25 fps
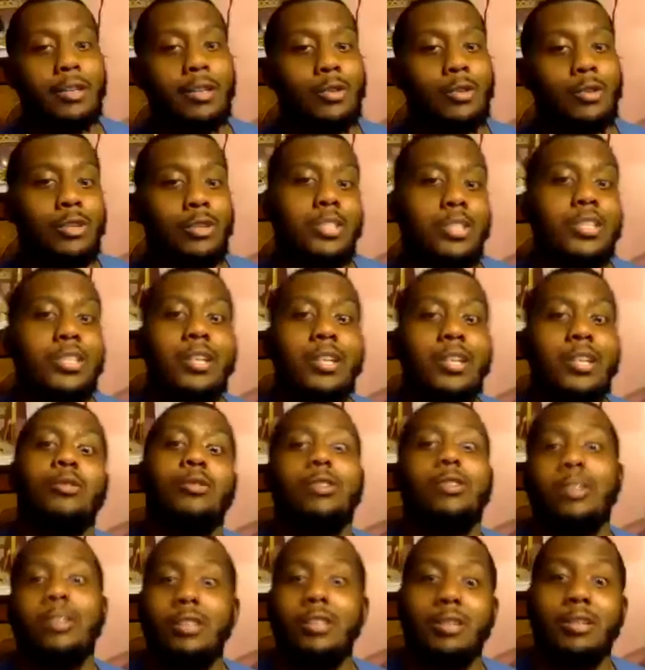
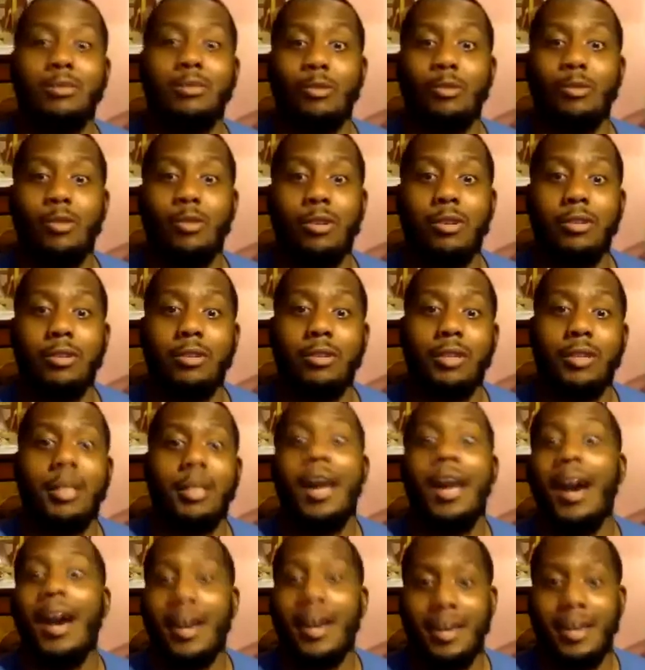Griselda and them more than
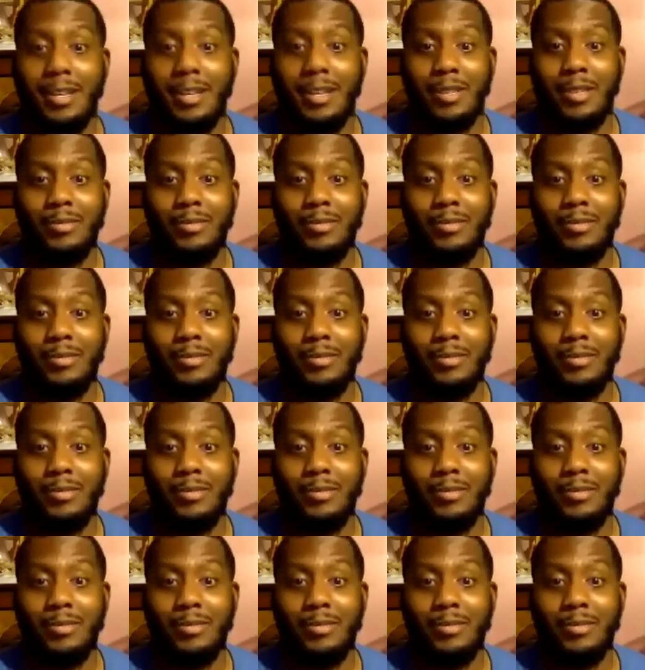I am.